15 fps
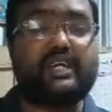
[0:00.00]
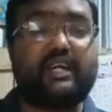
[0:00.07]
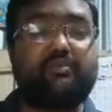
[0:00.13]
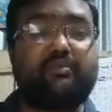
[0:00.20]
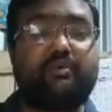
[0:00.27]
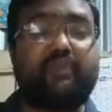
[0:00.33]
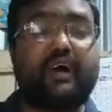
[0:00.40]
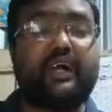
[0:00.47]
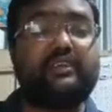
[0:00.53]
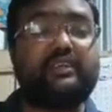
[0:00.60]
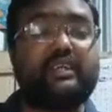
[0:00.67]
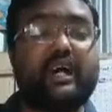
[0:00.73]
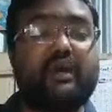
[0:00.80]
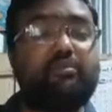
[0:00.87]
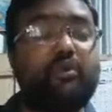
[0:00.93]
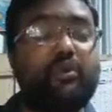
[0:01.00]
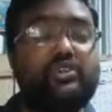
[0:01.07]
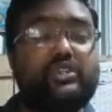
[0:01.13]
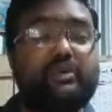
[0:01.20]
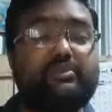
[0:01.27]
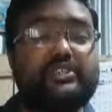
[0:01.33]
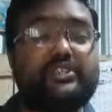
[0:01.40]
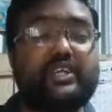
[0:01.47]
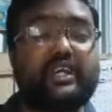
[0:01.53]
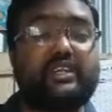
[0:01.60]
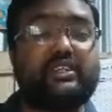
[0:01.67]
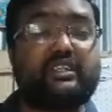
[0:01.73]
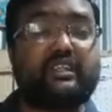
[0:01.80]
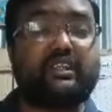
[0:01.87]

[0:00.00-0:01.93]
and provided a more sophisticated